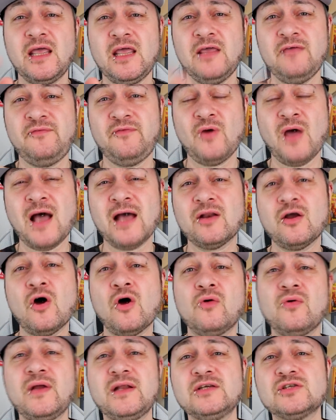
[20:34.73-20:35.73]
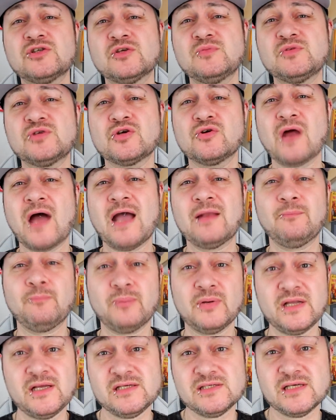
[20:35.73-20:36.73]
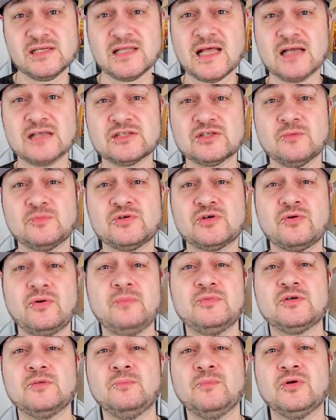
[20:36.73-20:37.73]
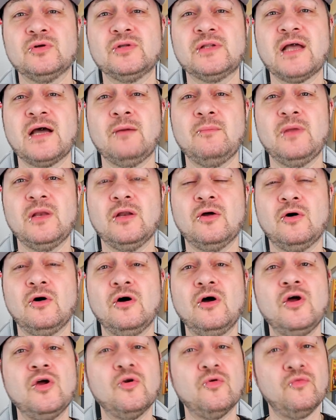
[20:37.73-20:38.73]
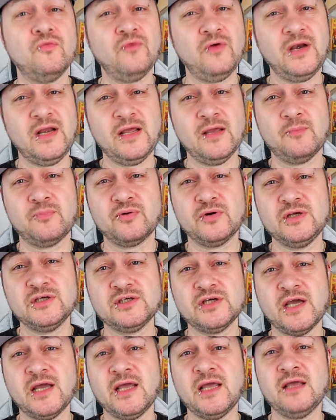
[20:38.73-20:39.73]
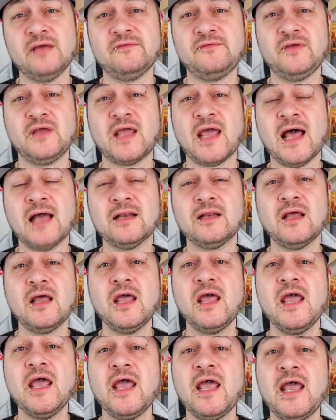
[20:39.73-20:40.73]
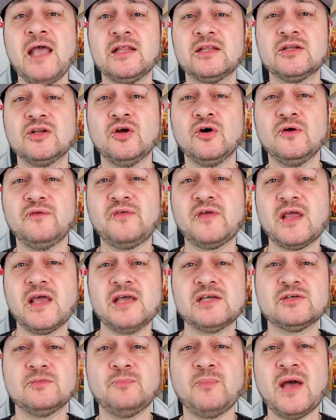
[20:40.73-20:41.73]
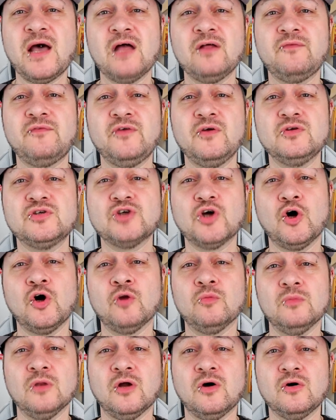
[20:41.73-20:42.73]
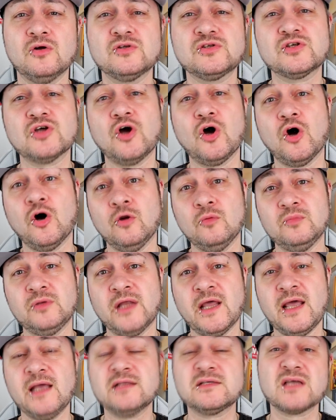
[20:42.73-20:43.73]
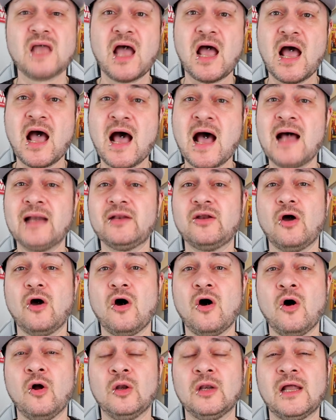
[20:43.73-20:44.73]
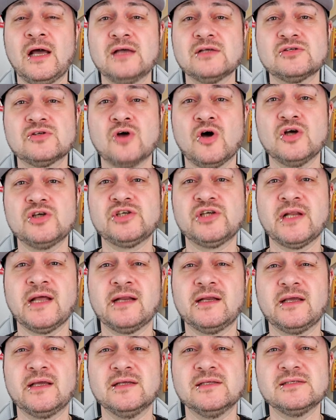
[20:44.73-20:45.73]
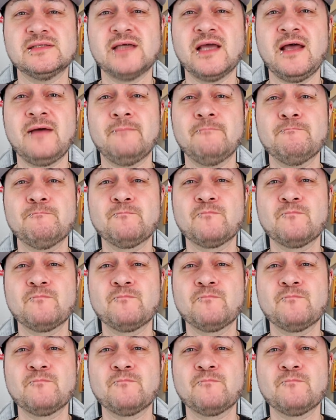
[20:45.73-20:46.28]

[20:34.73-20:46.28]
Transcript: If you aren't already subscribed, please hit that subscription button down below. Really appreciate it if you can. Hit the notification bell, future uploads, updates, and all that sort of shenanigans, yeah?